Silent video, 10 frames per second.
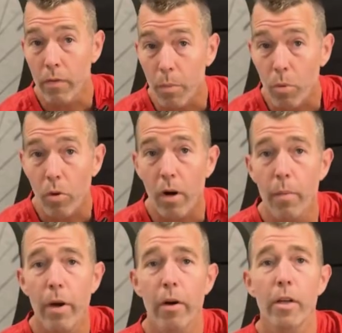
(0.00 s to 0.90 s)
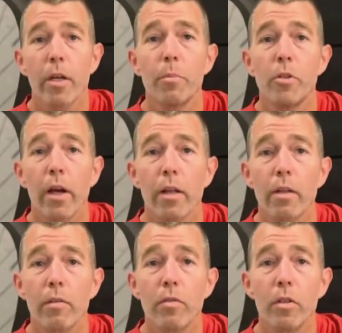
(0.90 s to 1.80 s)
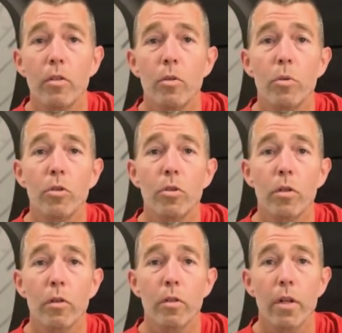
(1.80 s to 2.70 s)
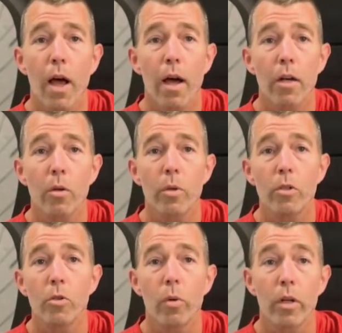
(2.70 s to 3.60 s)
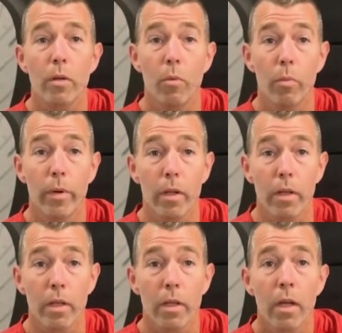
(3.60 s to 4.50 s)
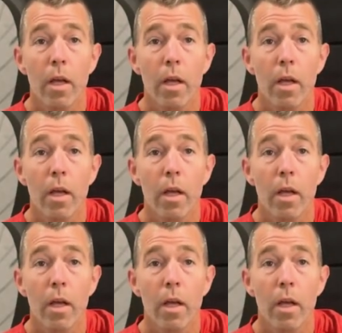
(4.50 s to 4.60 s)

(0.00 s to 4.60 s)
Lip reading: of the primary objectives is to ensure there is adequate joint mobility.